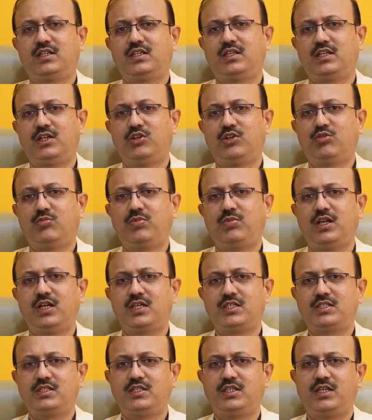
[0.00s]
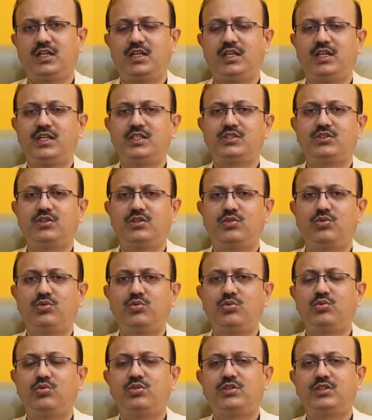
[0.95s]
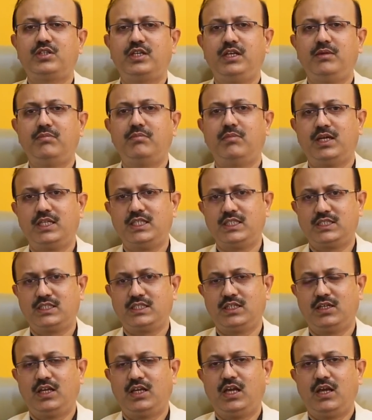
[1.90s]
the rhinoplasty at least 2 to 3 months